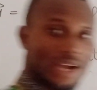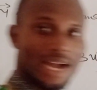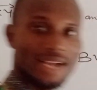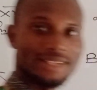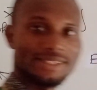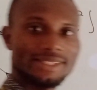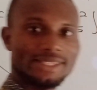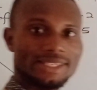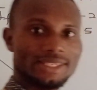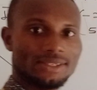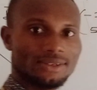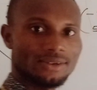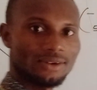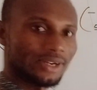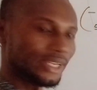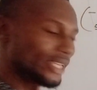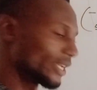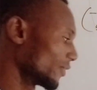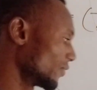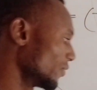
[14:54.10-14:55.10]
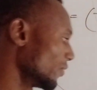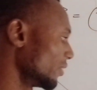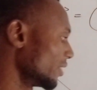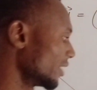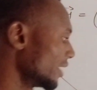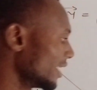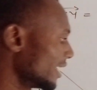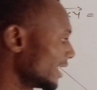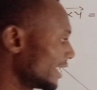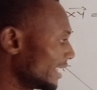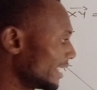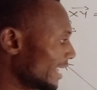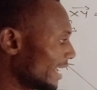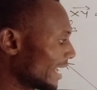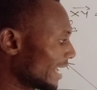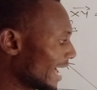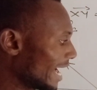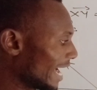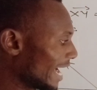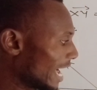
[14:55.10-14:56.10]
can see. Okay, good.
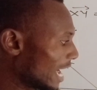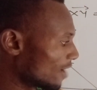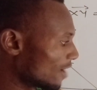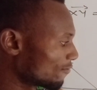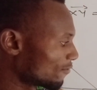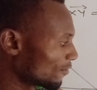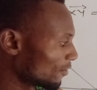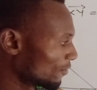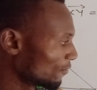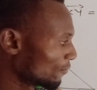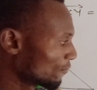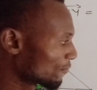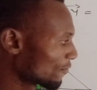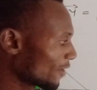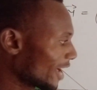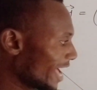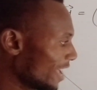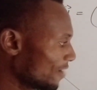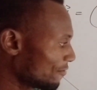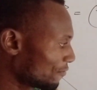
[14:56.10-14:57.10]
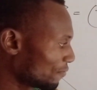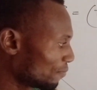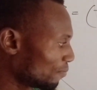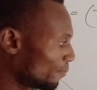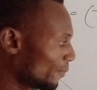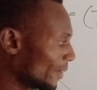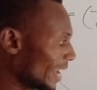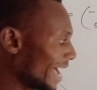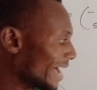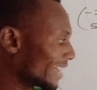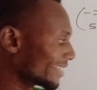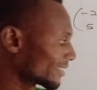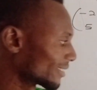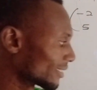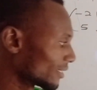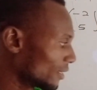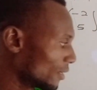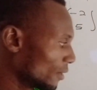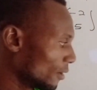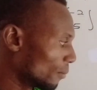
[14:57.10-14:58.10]
Then I have 5
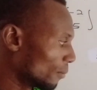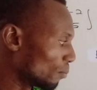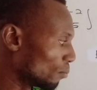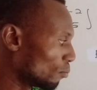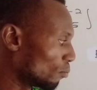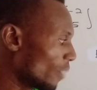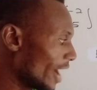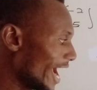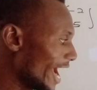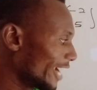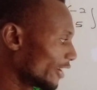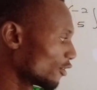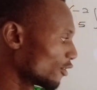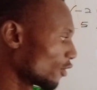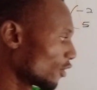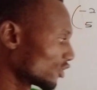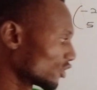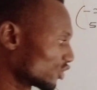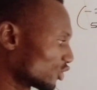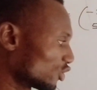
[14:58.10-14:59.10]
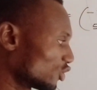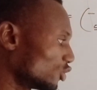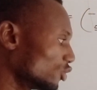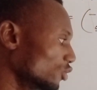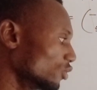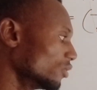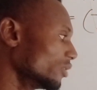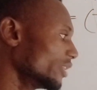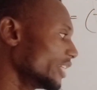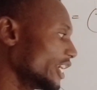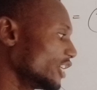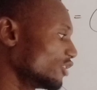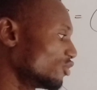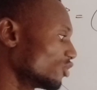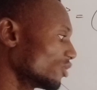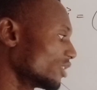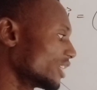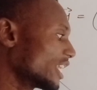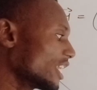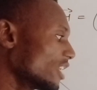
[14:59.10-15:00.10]
plus minus 2,
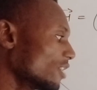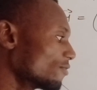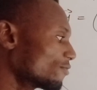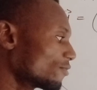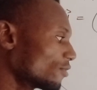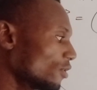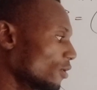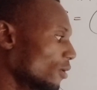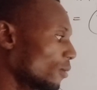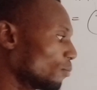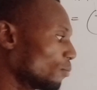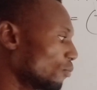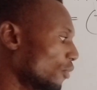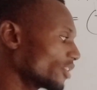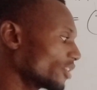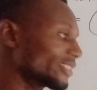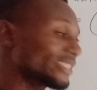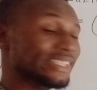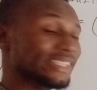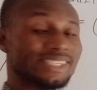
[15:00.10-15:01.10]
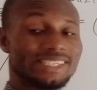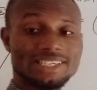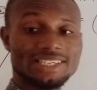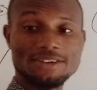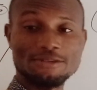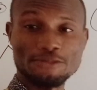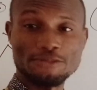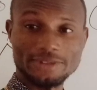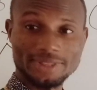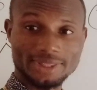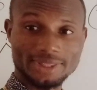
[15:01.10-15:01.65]
it will give positive